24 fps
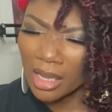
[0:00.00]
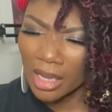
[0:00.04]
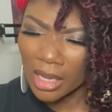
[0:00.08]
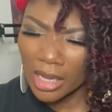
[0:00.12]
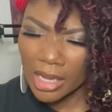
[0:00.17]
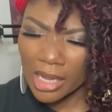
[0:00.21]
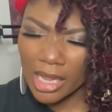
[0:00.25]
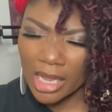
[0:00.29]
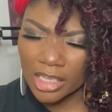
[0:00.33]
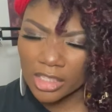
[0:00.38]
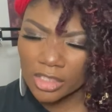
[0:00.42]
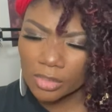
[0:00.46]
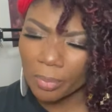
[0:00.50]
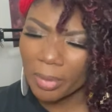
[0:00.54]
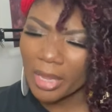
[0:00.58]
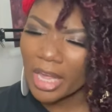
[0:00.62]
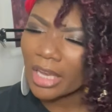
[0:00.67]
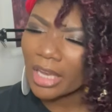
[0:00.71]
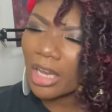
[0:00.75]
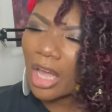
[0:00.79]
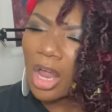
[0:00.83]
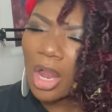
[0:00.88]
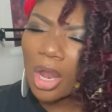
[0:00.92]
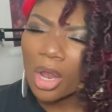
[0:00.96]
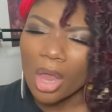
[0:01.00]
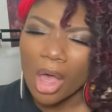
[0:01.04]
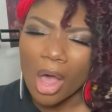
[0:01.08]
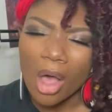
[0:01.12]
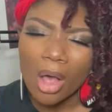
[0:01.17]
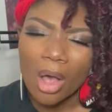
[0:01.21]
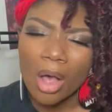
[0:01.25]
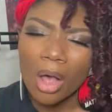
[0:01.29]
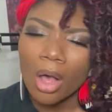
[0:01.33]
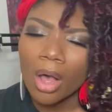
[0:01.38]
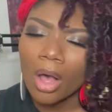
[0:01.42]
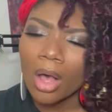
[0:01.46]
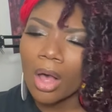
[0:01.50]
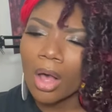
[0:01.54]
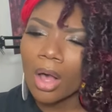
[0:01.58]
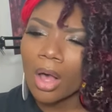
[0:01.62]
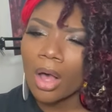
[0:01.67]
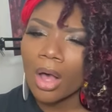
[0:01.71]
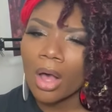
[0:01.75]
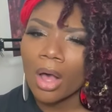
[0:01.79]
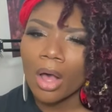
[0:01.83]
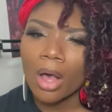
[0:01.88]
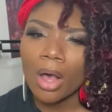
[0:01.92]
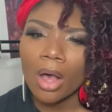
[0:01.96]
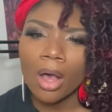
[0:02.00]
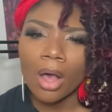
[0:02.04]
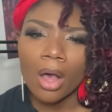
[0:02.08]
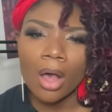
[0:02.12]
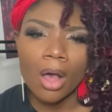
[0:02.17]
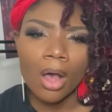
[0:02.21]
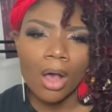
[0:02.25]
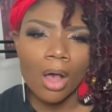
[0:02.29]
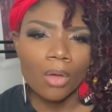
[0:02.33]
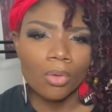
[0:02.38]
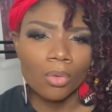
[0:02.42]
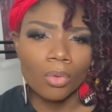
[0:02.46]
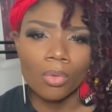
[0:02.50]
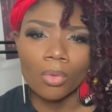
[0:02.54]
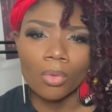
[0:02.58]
It's been a long,